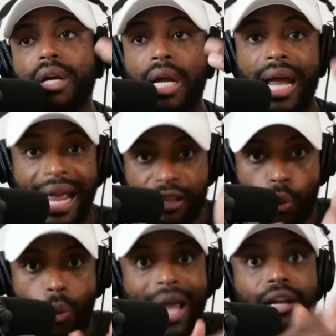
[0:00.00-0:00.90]
And the
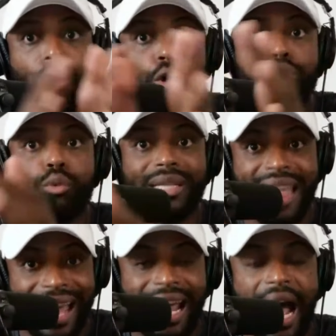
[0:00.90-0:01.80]
white girl who's with that
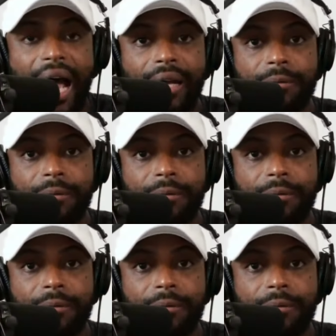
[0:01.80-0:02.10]
guy,